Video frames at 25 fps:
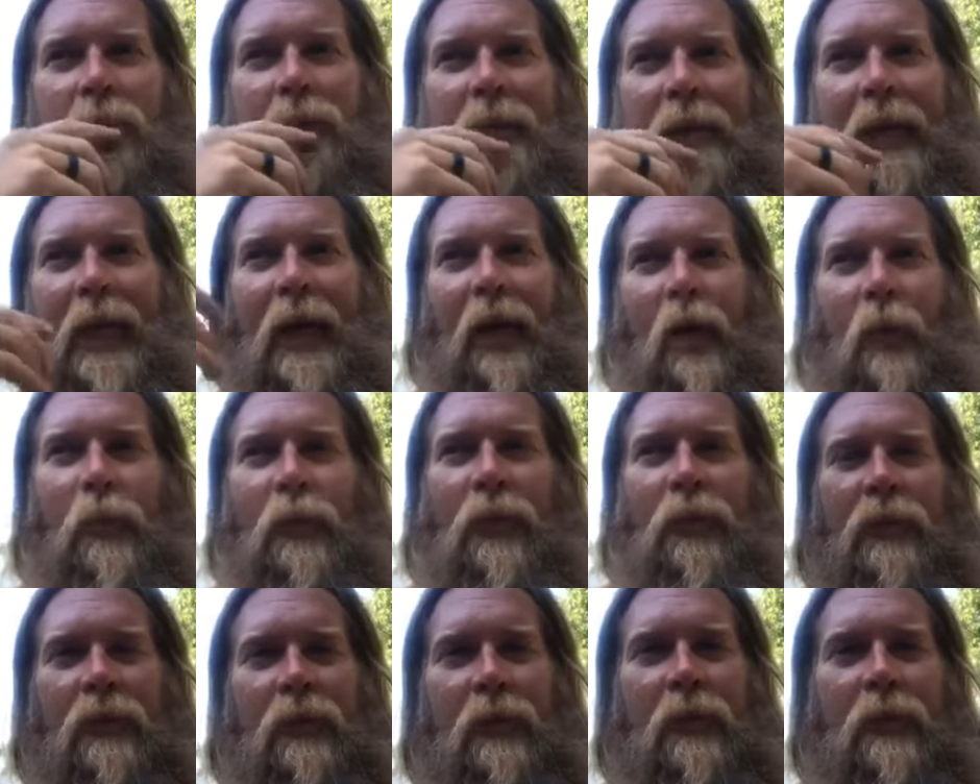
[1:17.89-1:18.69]
help.
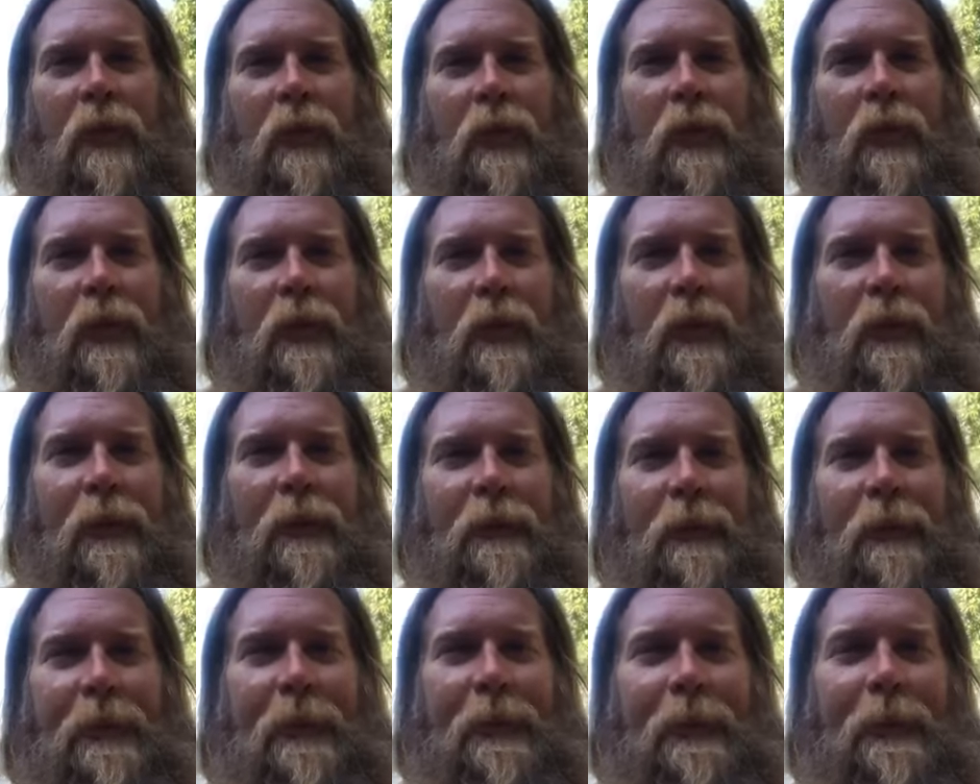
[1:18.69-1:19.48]

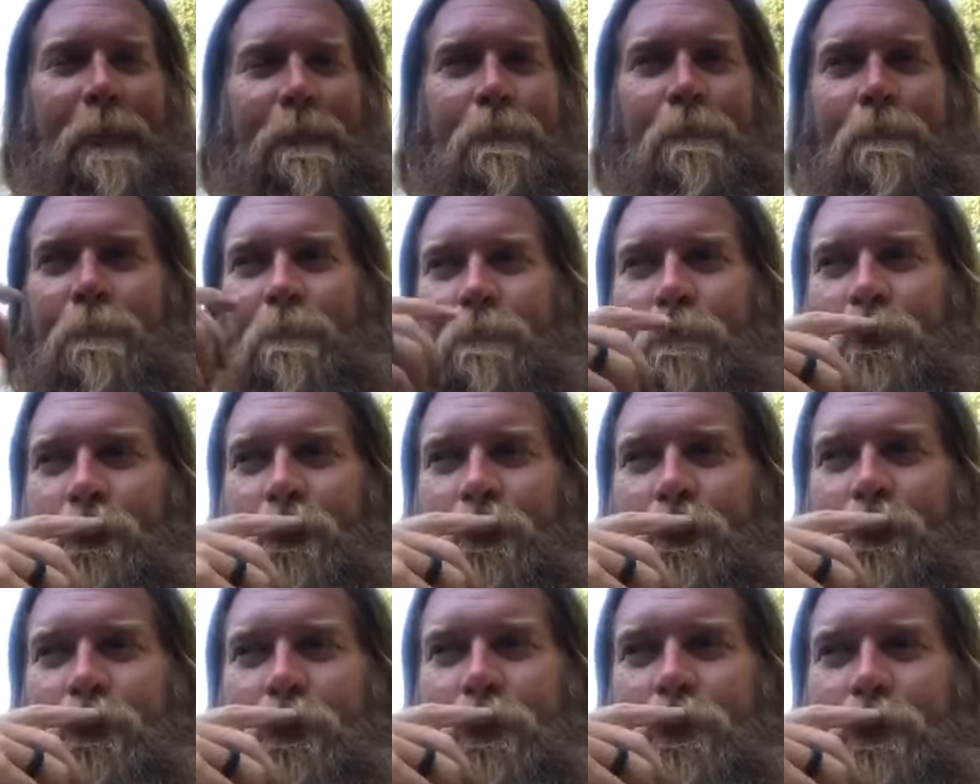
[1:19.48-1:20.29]
Um,
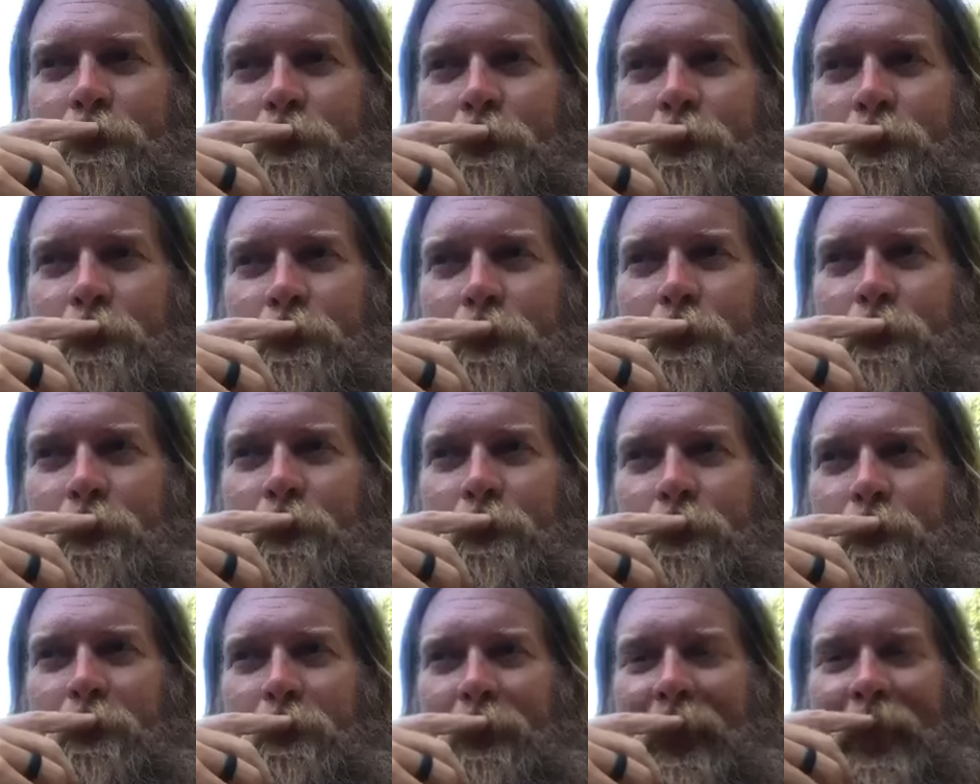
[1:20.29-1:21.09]

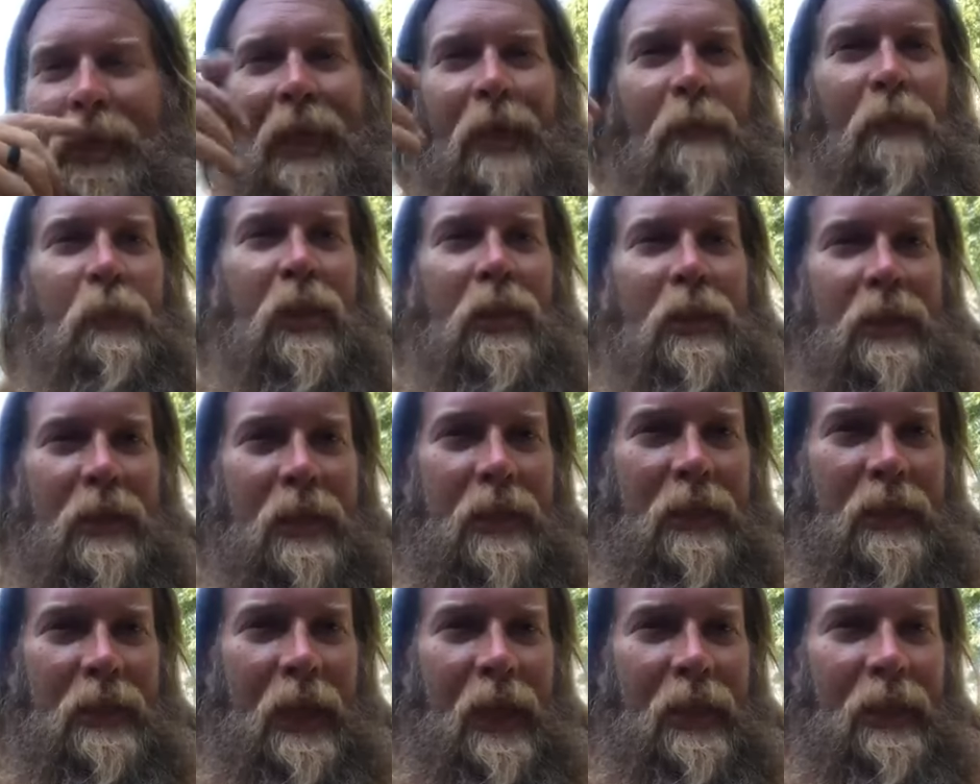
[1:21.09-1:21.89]
and that piece
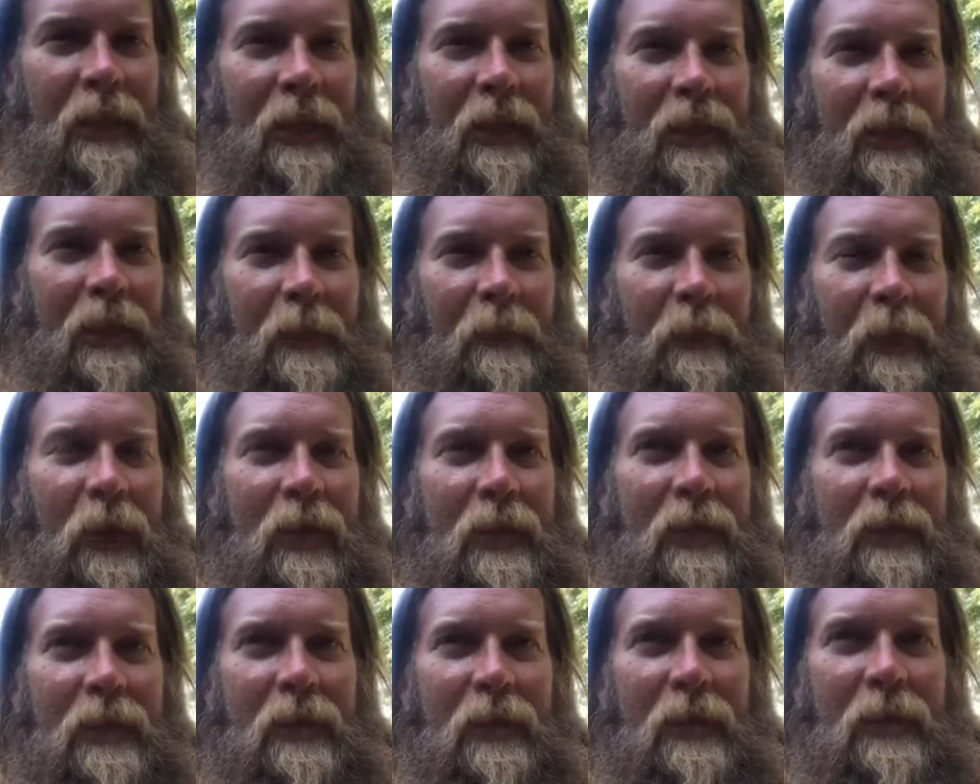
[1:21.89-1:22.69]
is that that that
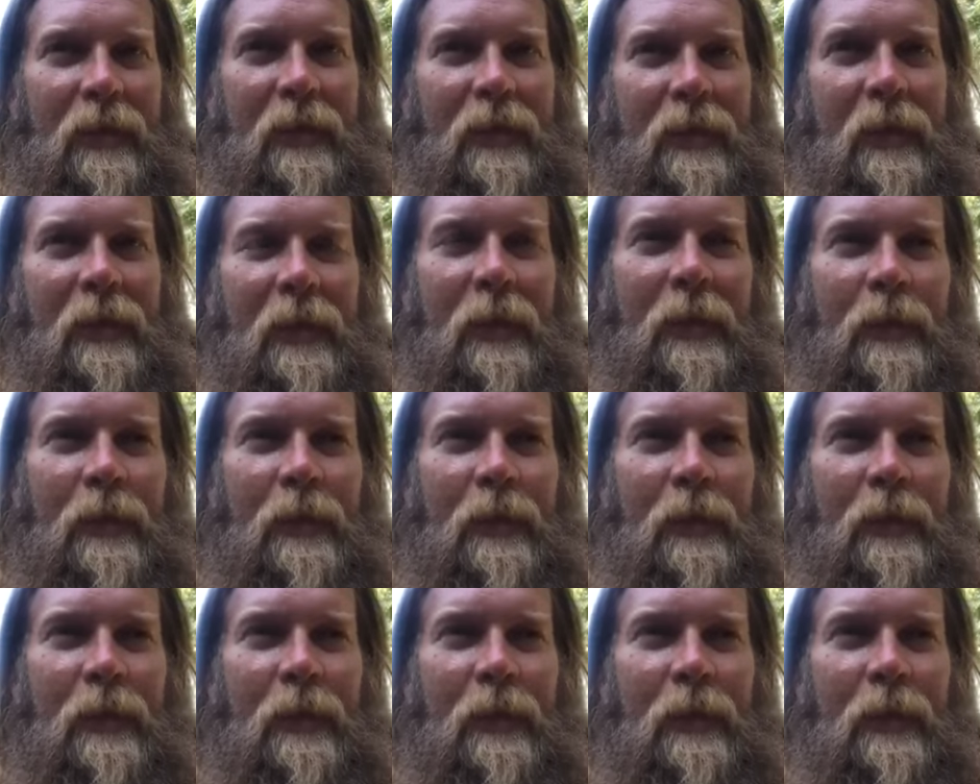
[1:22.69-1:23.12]
piece is